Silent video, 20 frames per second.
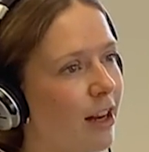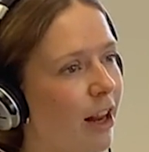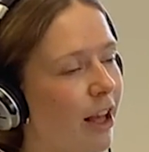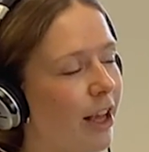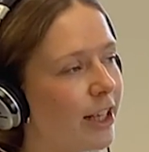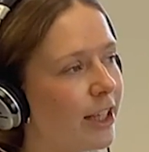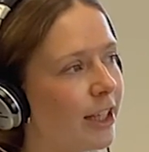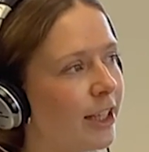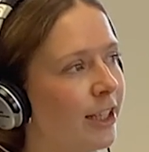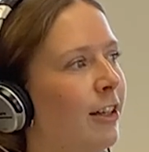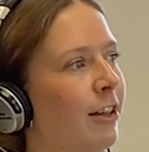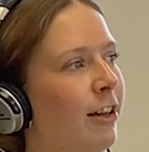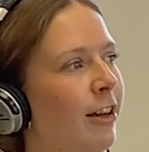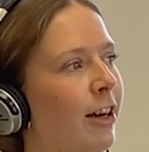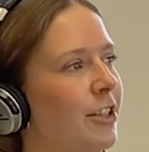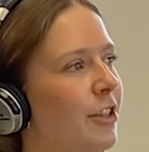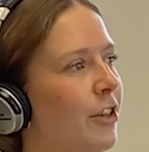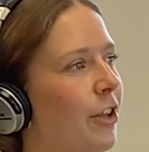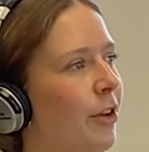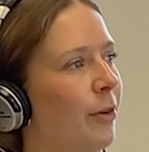Like,
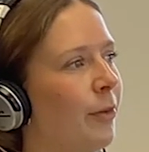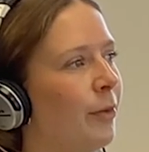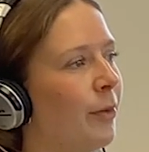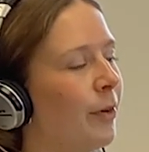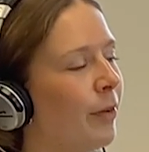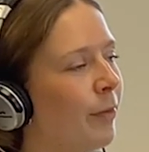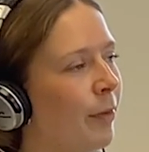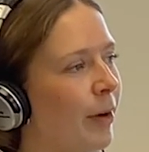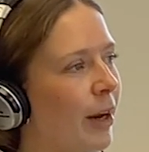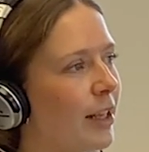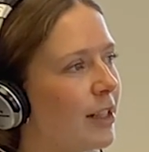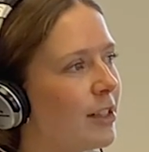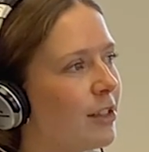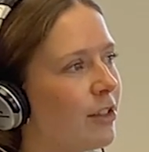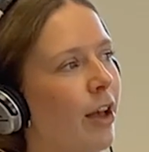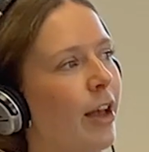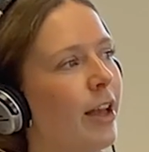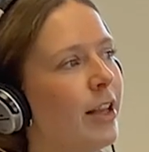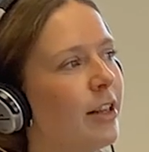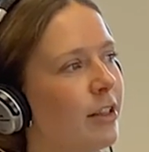I don't know, when I
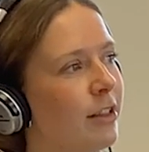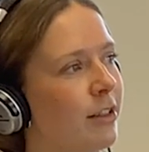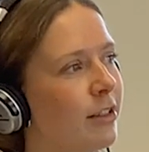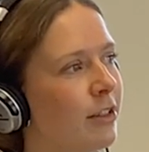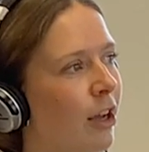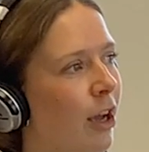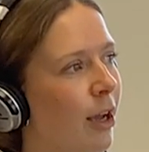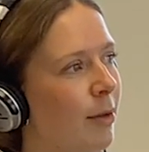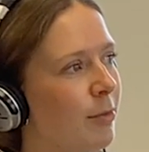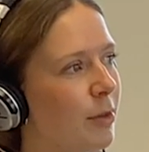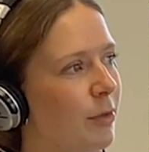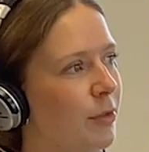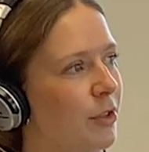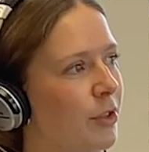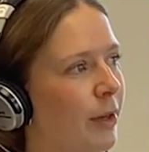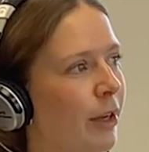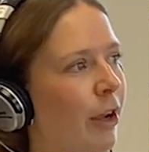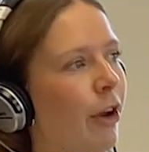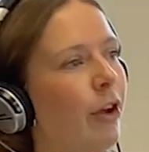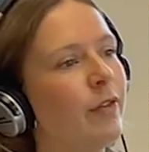started at times I was
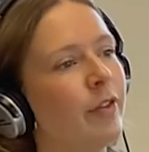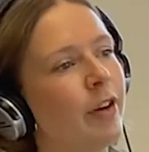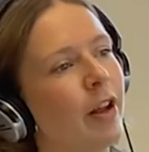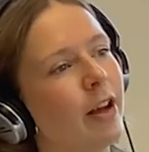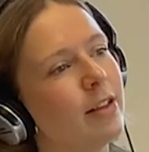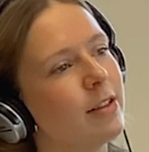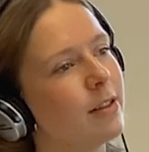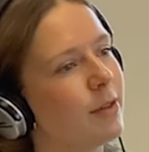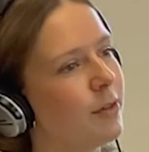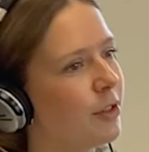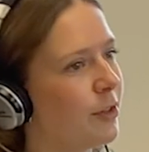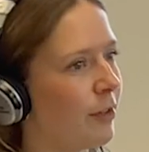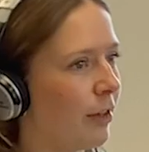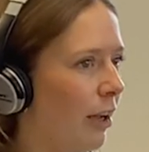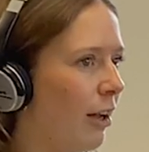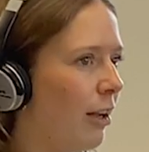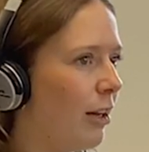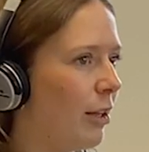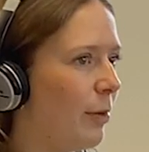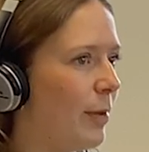doing overnights, I was doing
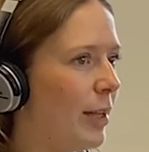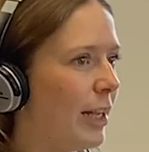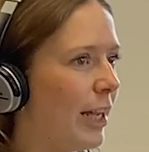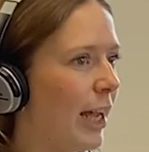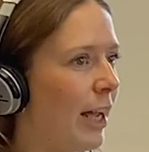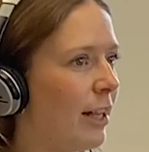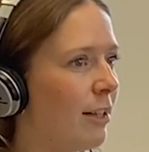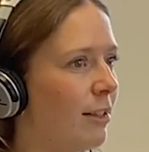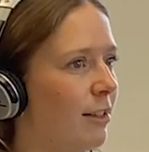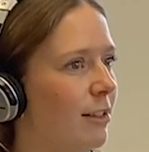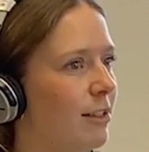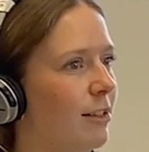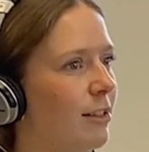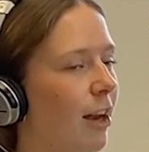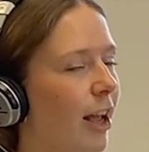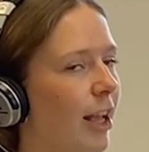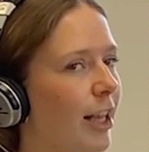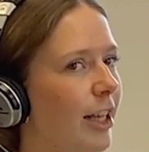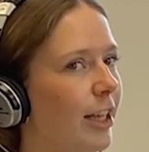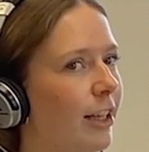early weekends,
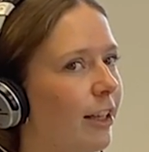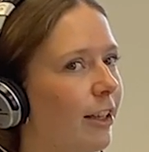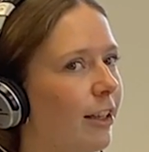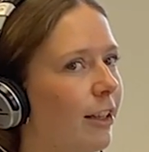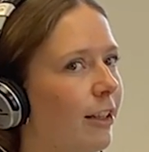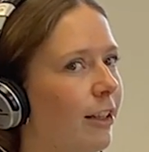like,